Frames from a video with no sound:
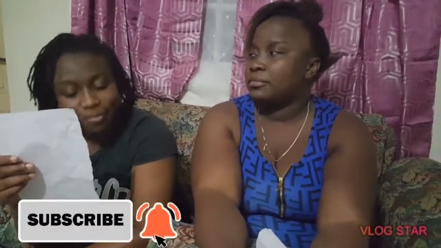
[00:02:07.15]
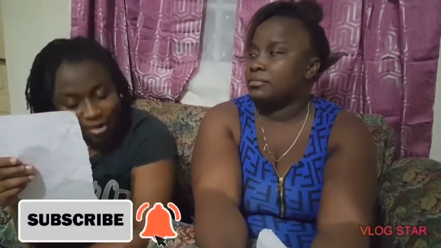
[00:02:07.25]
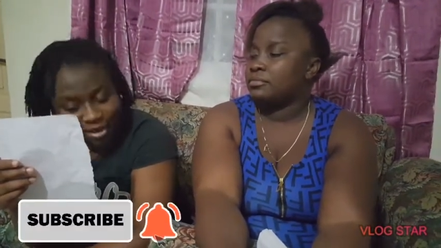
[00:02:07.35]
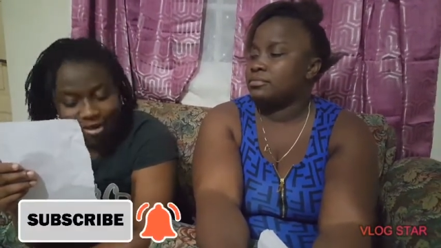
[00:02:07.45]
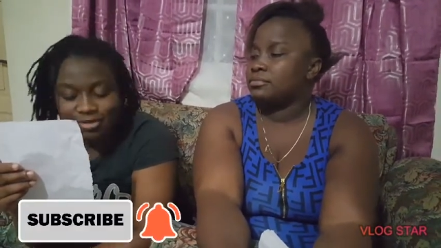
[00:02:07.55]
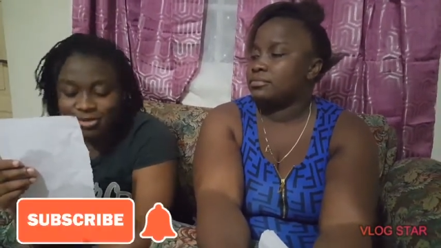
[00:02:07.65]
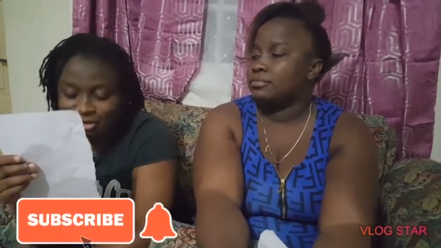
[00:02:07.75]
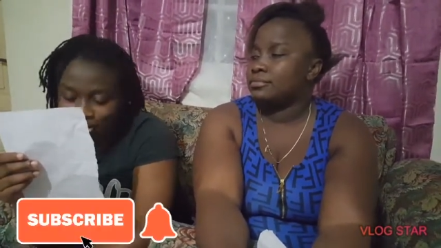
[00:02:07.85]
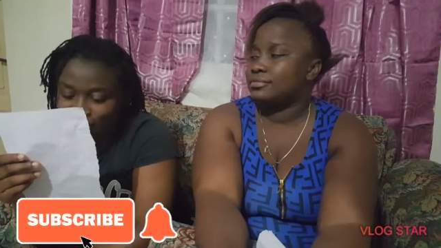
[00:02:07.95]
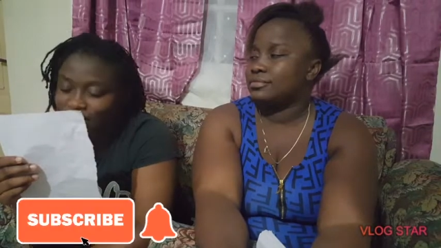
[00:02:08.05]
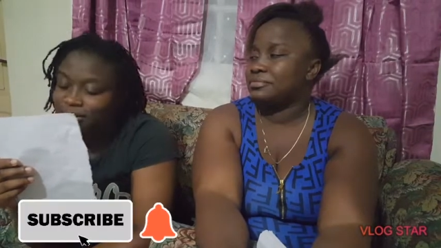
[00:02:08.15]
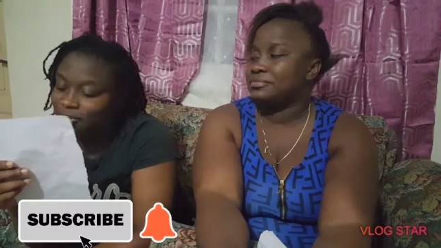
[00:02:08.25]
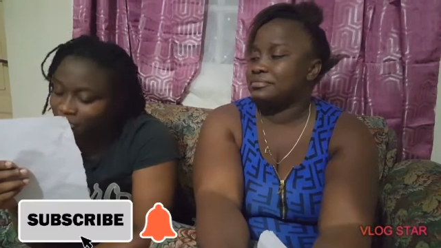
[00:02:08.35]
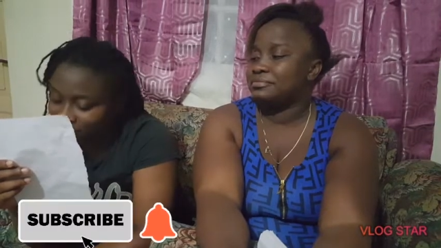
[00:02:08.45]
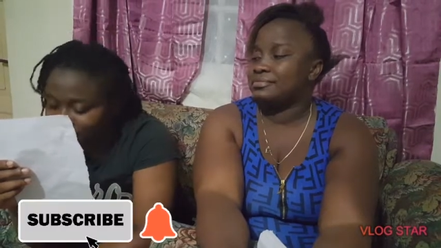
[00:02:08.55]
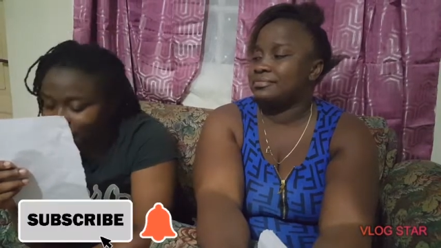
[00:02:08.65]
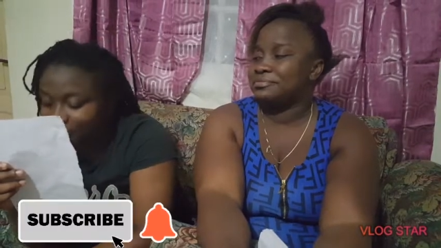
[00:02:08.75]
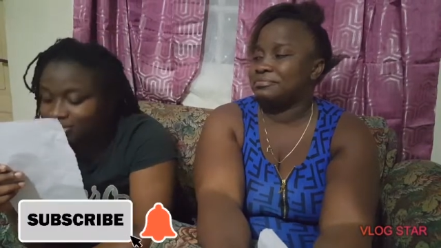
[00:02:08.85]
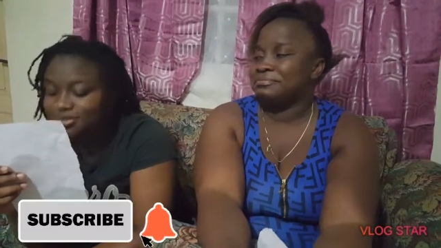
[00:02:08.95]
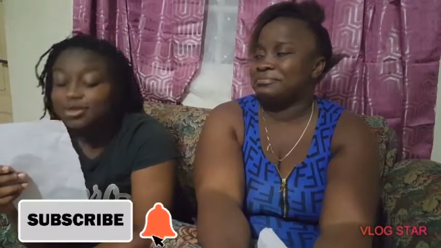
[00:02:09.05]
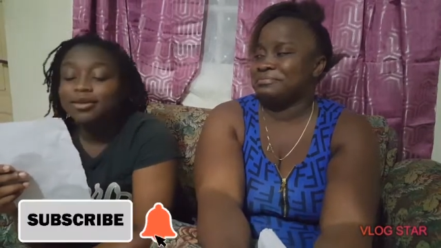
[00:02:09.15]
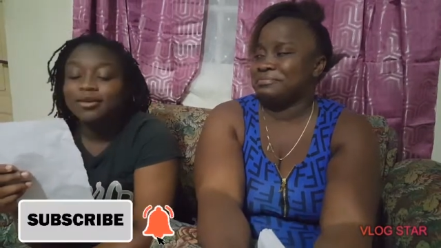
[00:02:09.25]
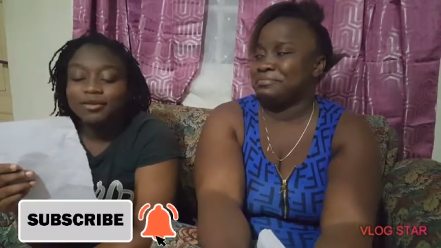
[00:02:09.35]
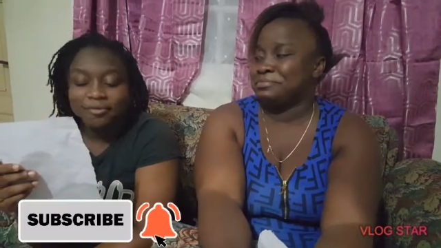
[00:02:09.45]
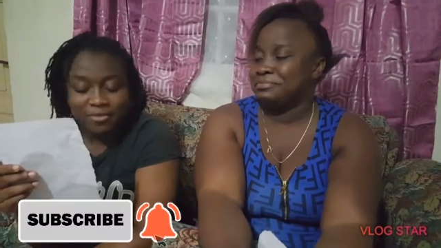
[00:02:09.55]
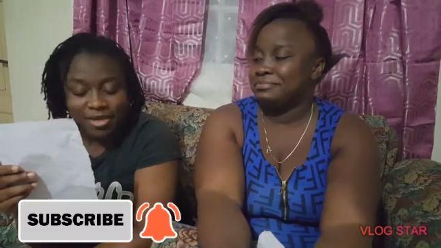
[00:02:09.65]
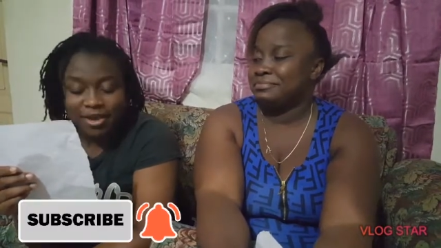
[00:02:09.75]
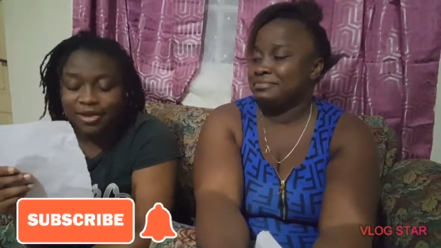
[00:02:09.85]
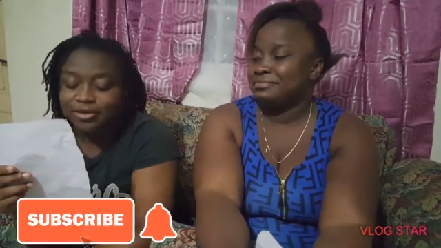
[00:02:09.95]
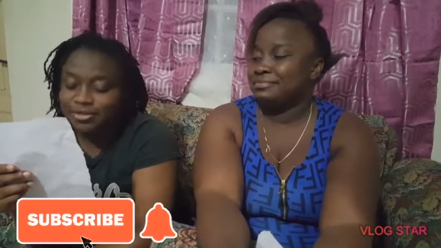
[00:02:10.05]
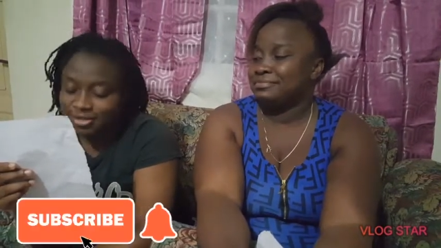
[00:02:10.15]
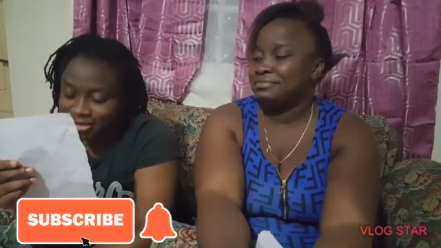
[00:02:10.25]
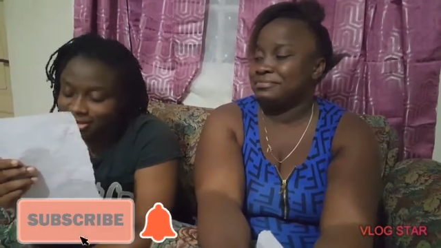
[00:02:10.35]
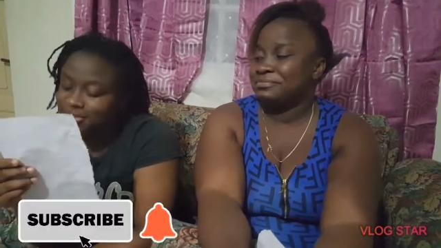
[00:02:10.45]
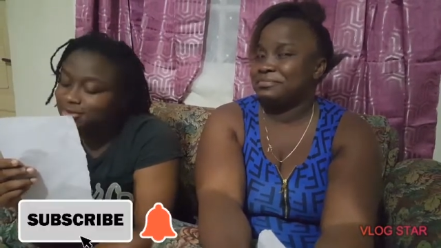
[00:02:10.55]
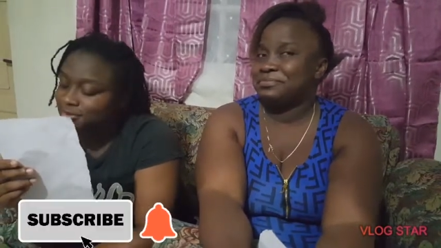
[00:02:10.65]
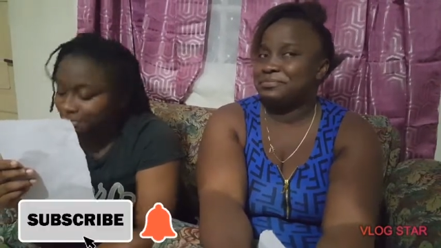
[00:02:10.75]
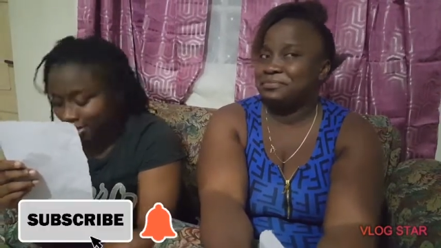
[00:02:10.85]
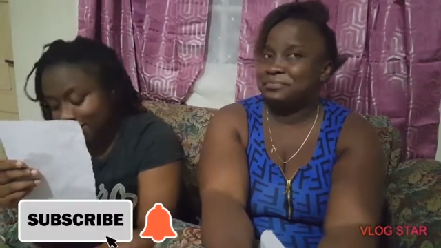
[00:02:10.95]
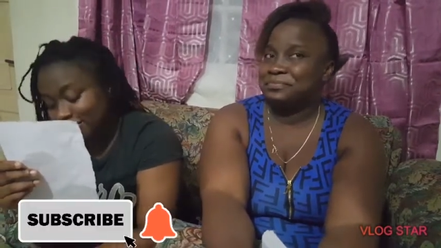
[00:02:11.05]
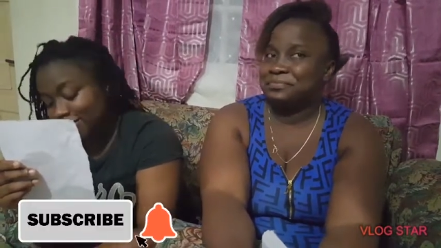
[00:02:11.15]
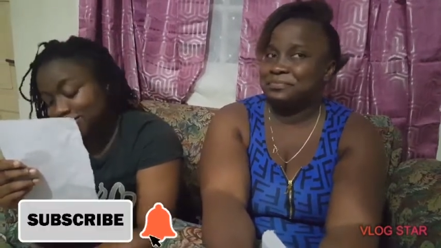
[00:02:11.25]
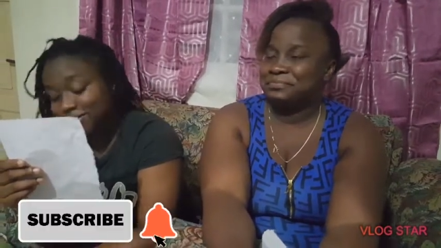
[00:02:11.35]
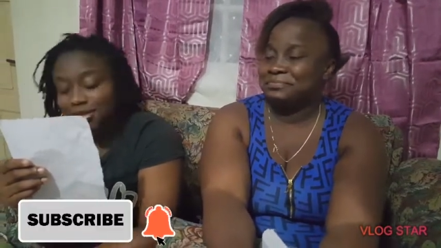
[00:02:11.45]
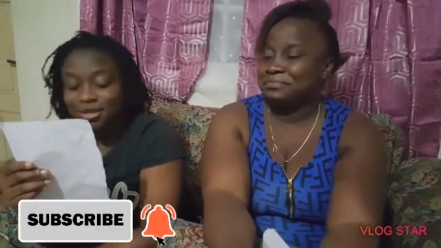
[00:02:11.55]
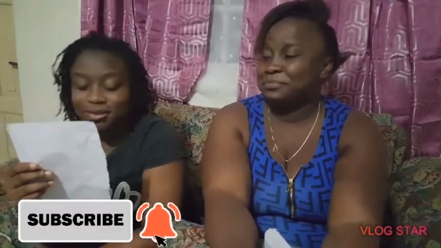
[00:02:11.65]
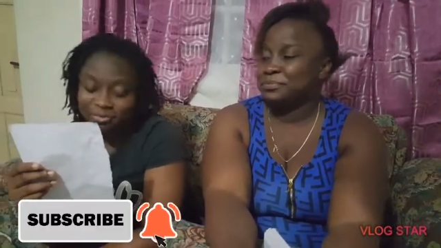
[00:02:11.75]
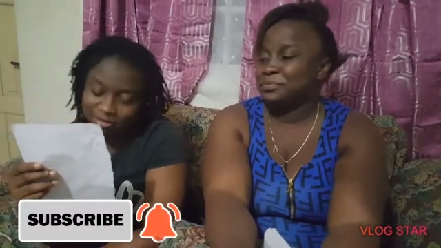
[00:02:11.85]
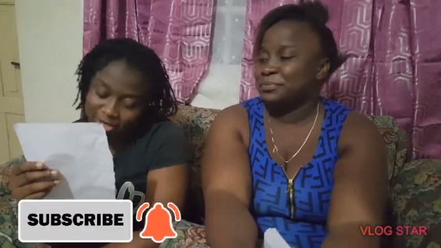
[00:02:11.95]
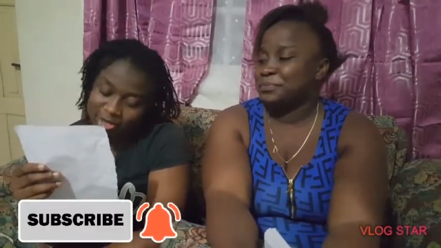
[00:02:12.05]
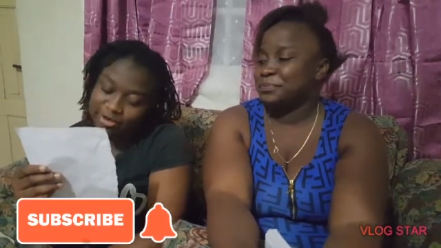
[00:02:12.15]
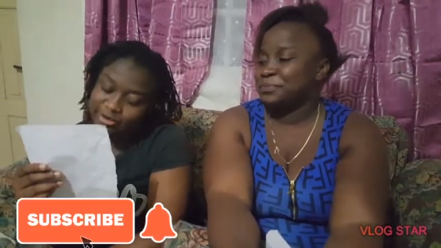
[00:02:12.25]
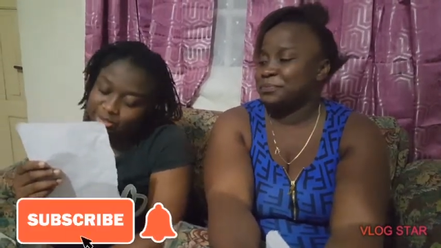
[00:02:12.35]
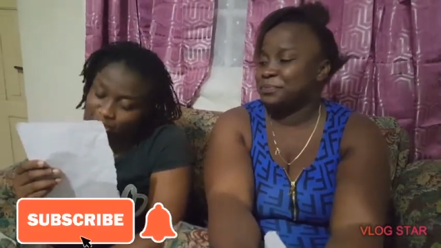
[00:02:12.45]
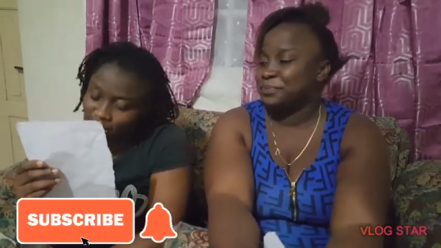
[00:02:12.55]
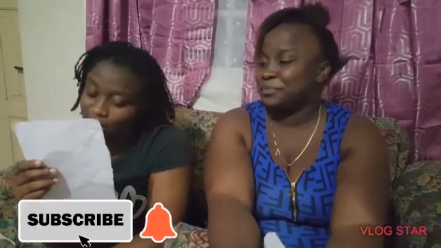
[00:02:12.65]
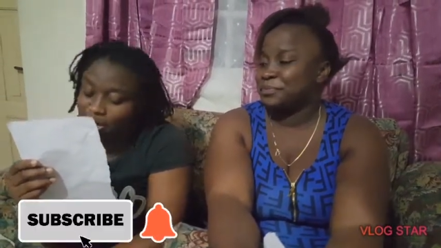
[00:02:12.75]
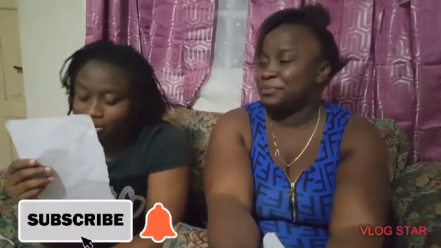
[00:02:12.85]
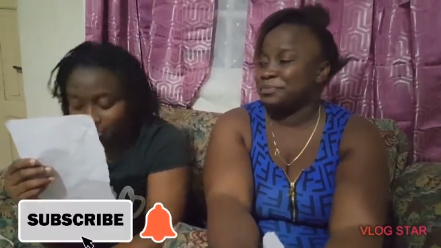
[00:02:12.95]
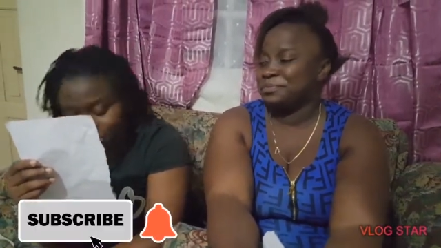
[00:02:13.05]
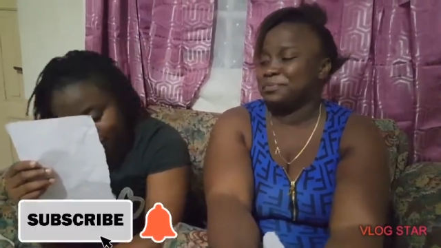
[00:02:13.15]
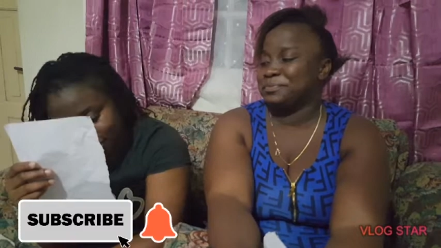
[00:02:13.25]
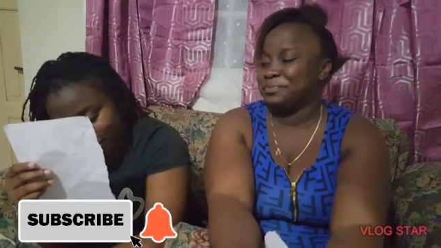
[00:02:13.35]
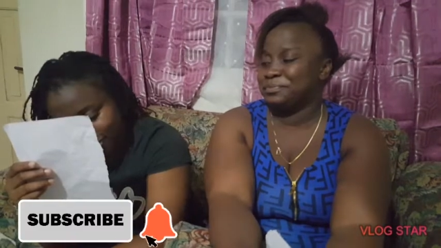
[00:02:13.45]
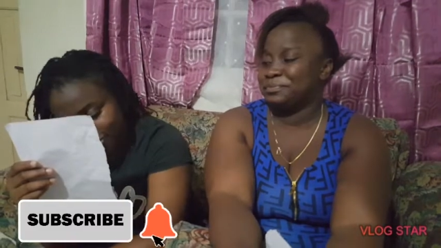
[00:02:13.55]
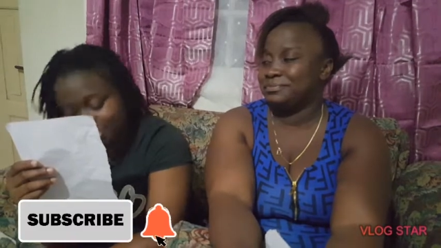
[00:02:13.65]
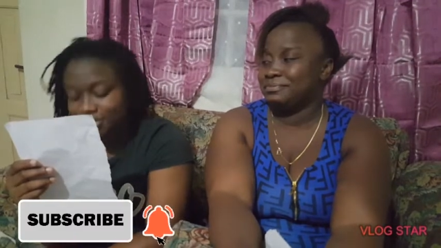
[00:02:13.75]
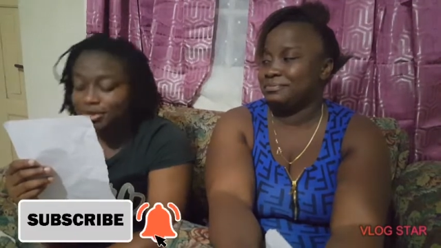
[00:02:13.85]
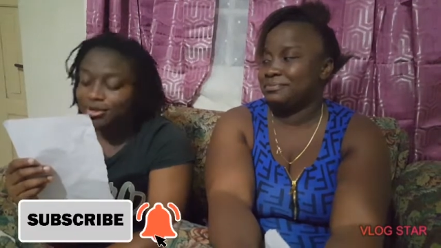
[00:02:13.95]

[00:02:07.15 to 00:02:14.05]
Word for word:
Speaker 1: Beers, girl, beers. Beers, this, beers. Beers, got beers.